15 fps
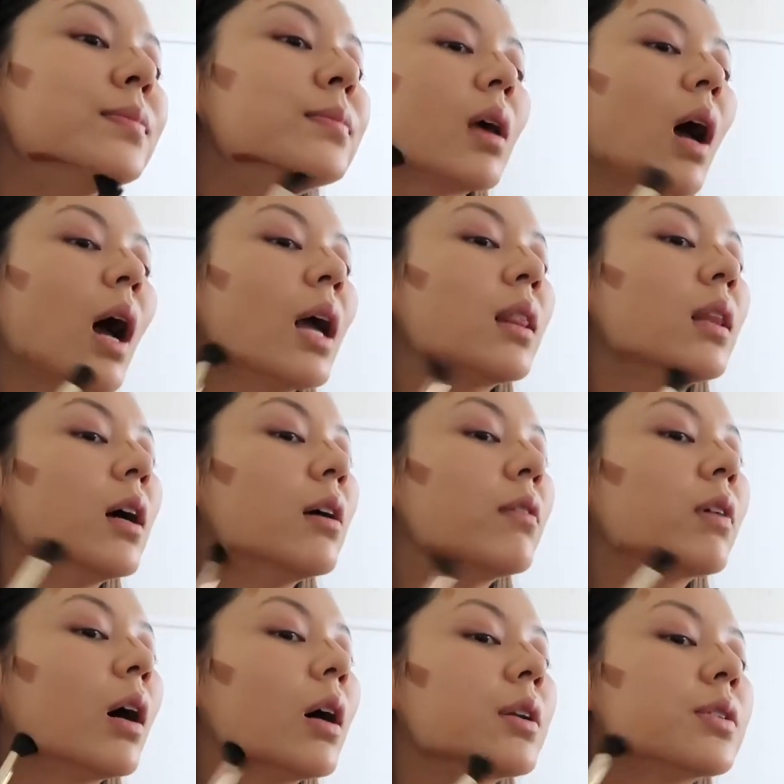I love
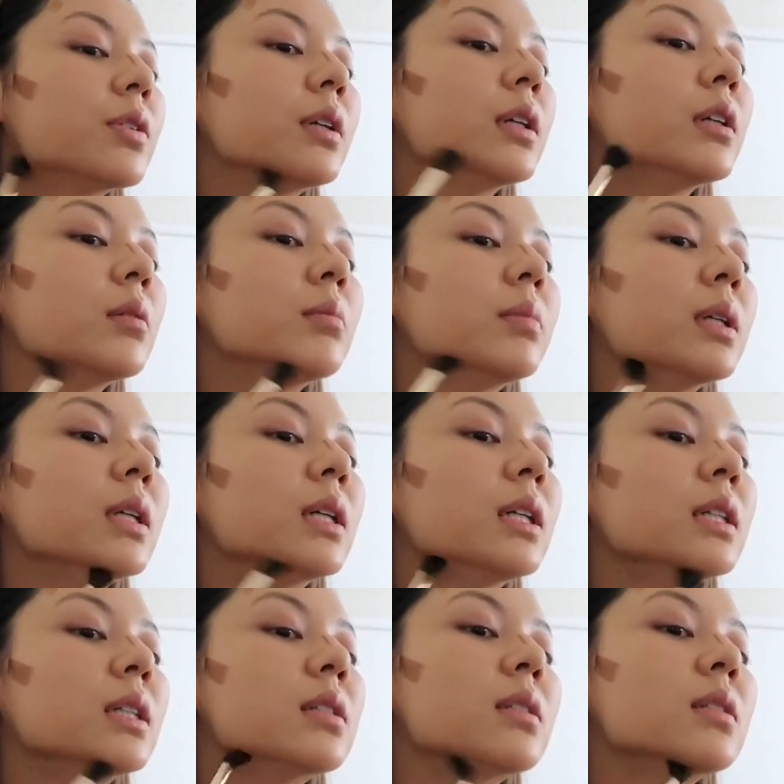contouring
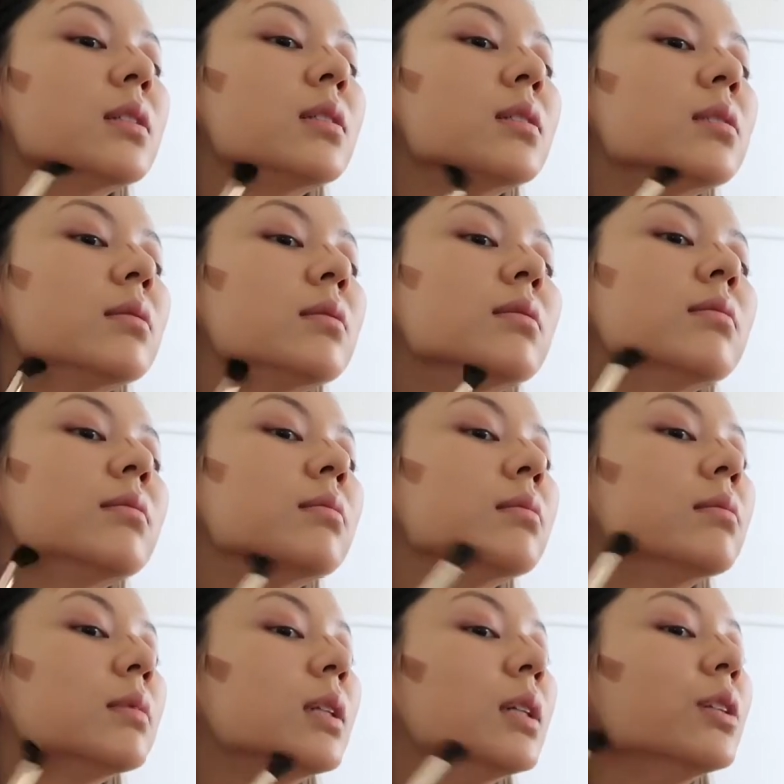because
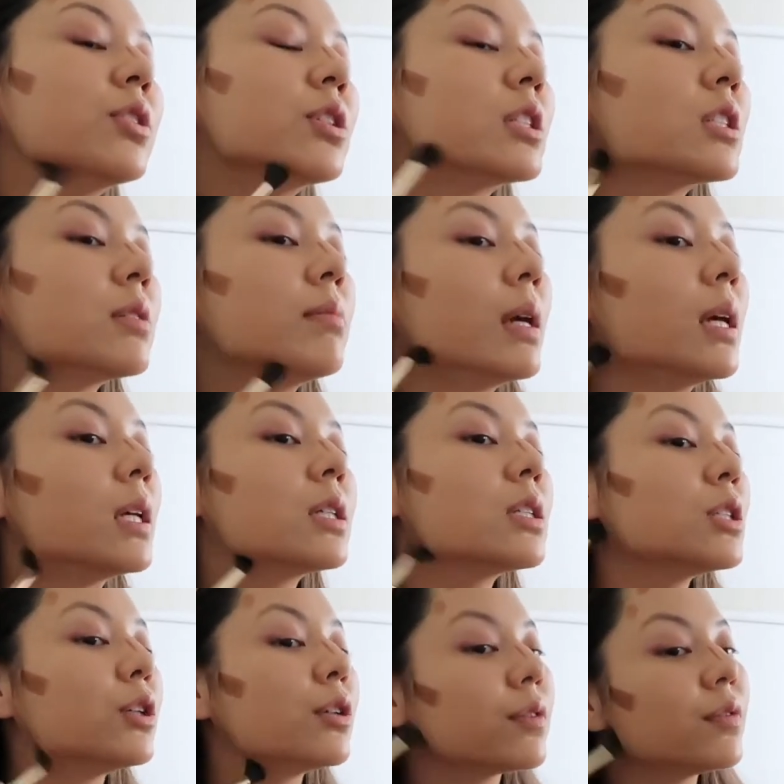it just makes
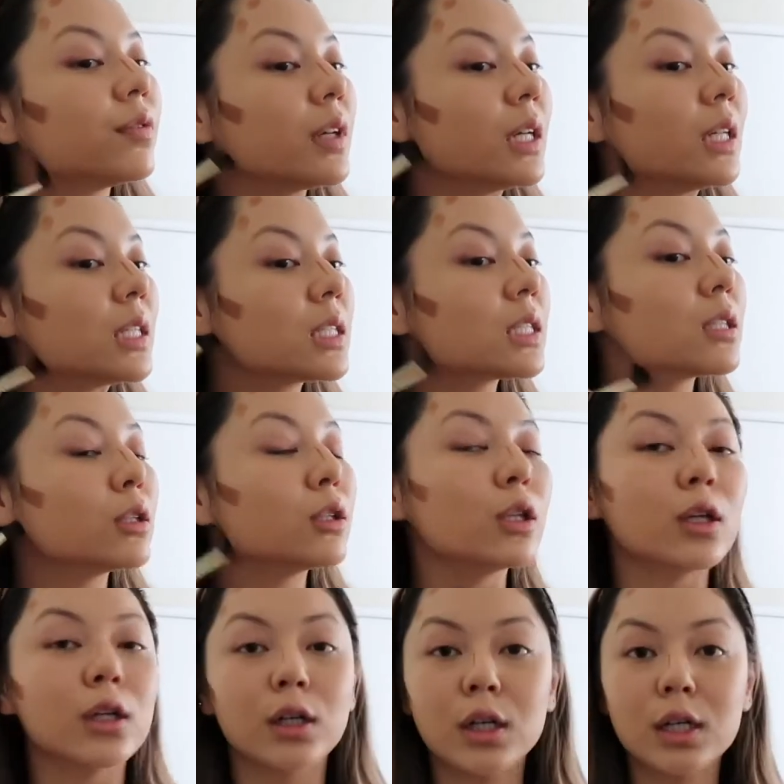your face
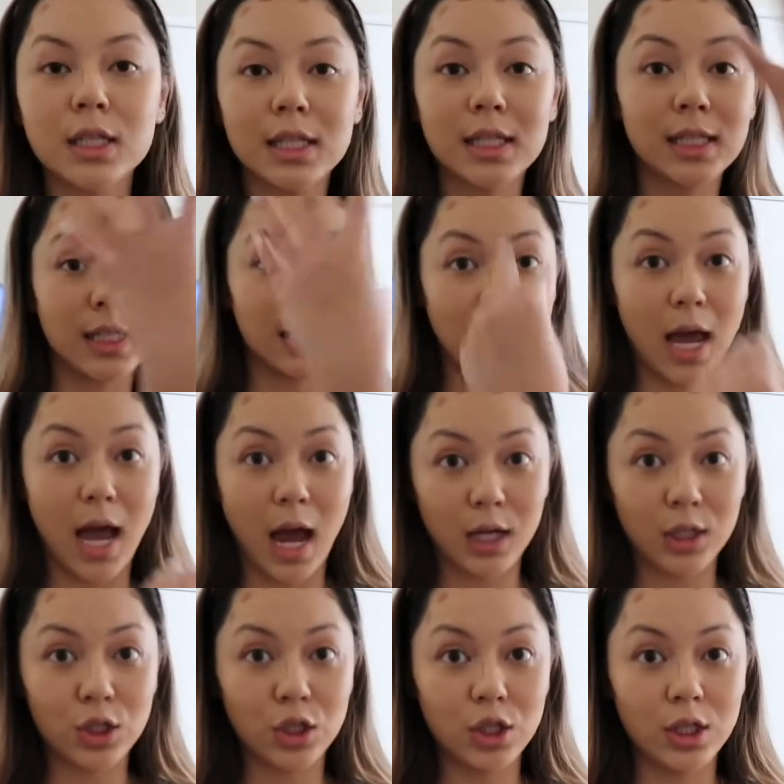look
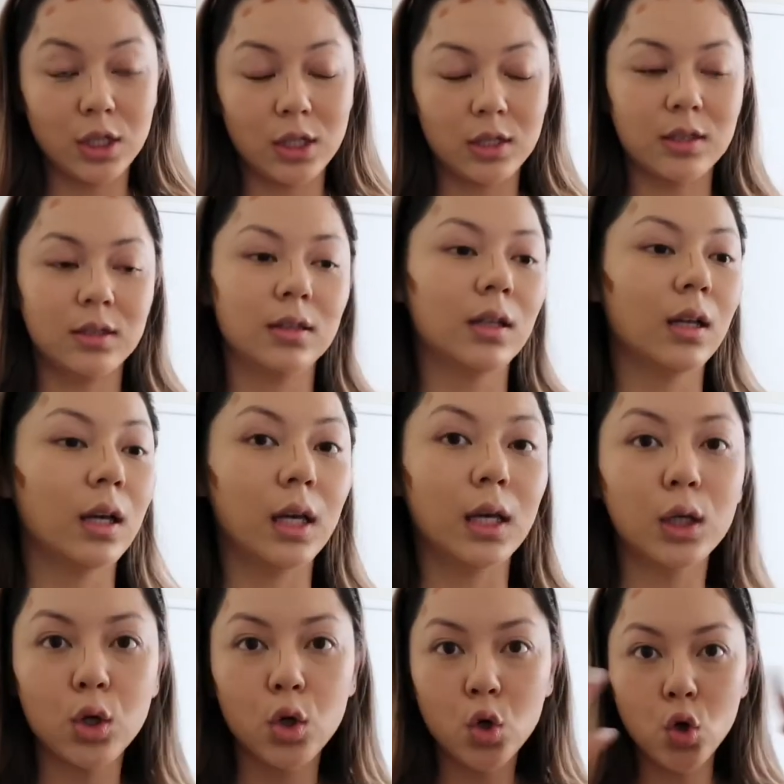snatched.
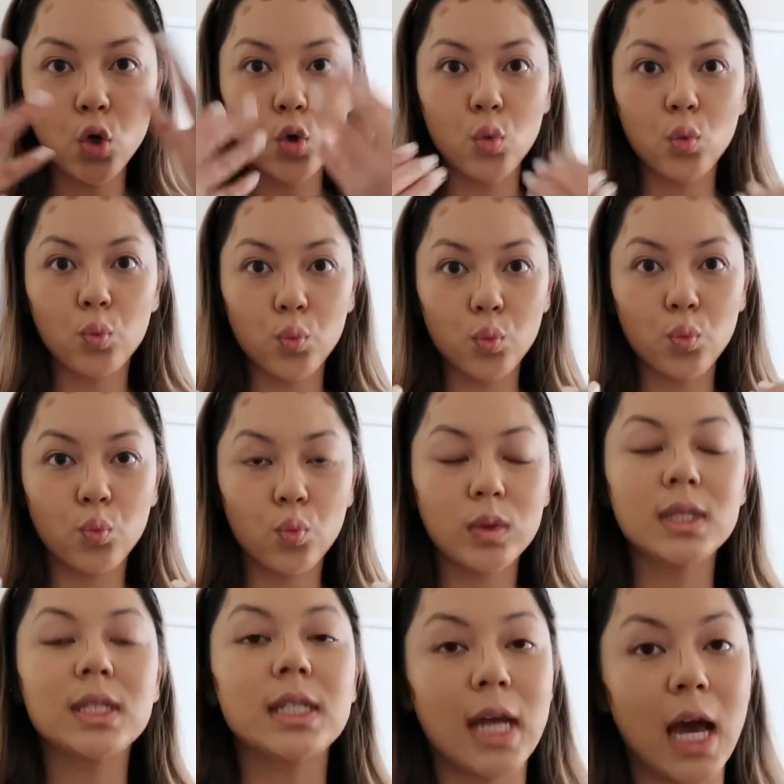Like,
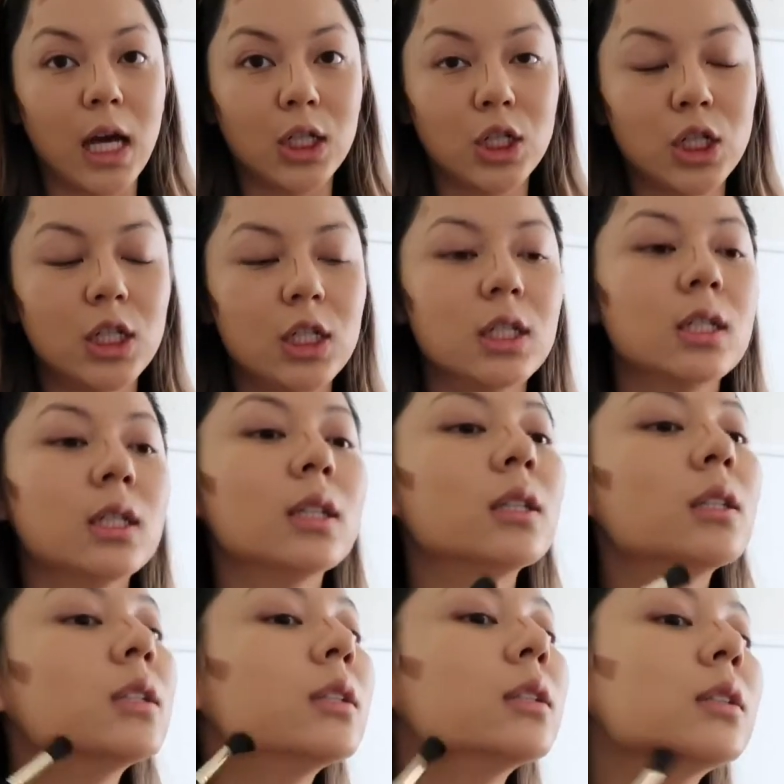snatched.
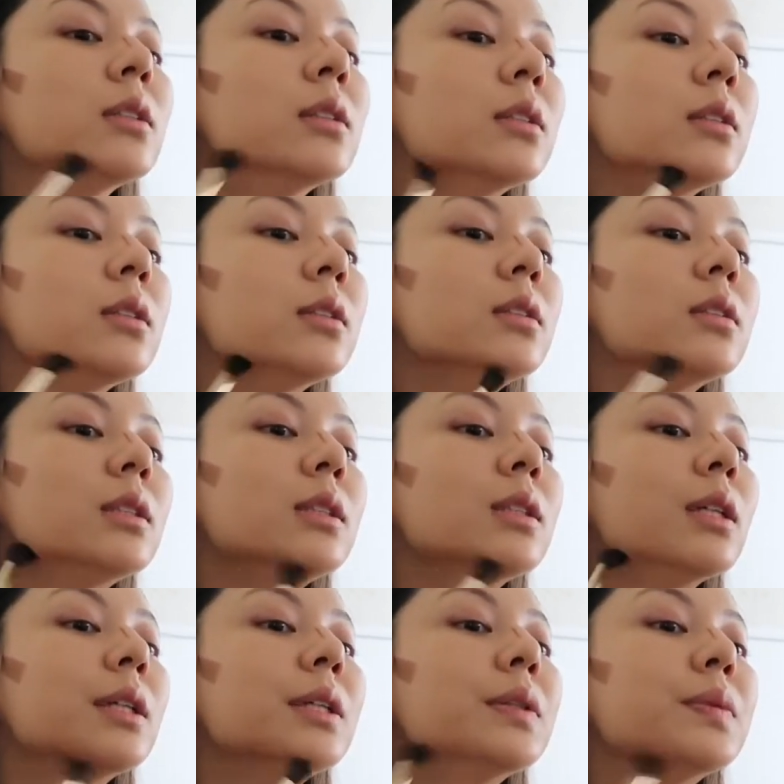
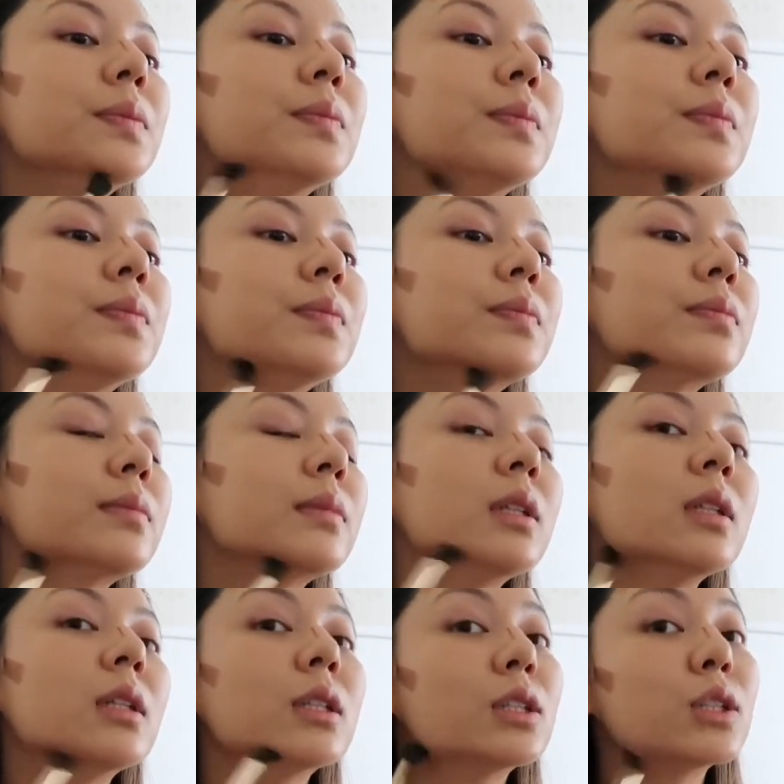So,
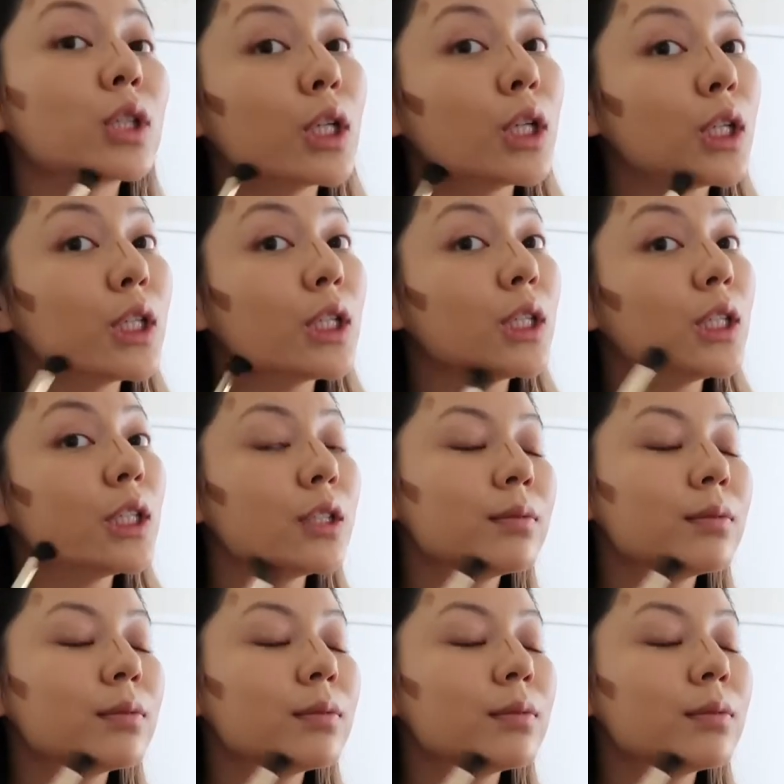it looks good.